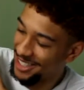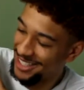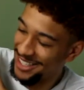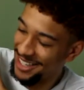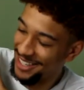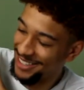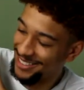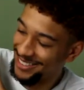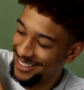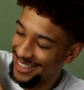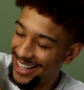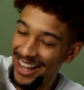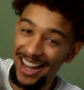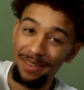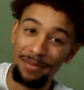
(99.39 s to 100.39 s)
Just know,
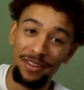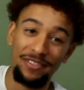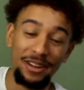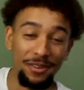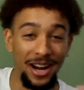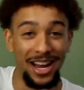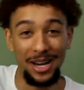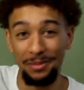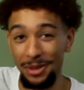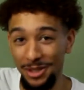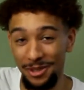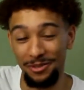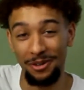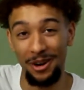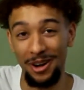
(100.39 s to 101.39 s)
my favorite
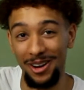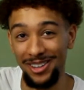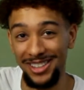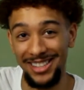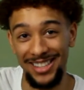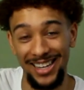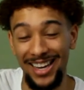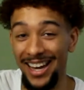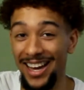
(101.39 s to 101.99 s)
animals are frogs.